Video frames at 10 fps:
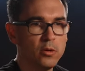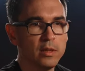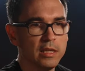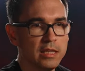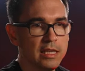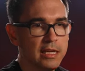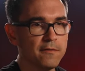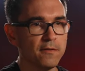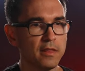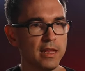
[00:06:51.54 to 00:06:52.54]
don't really need it
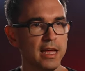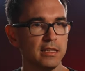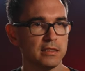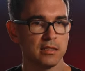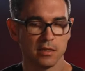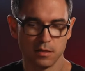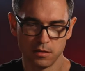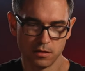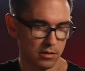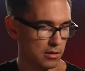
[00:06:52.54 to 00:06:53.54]
for that.
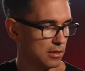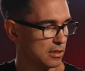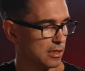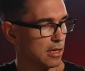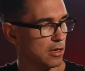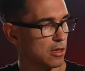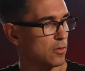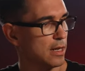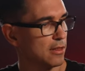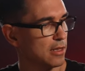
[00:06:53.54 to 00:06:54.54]
Let's get another
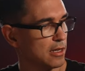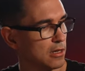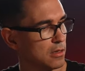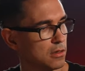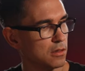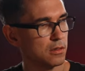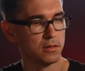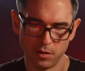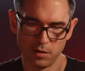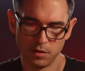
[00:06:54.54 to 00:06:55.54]
one out there.
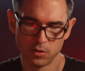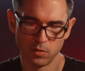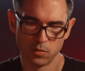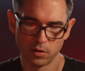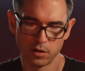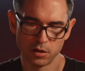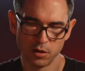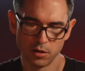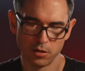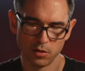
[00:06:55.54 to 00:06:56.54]
And this one we're gonna
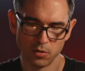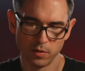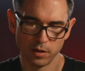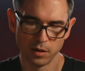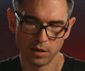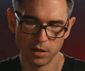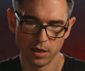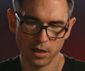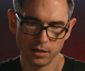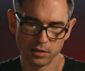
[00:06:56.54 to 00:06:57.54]
go with a
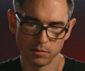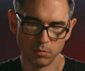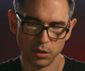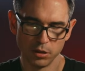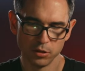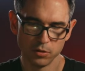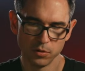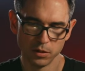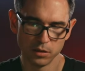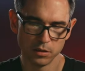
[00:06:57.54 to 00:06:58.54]
nice blue.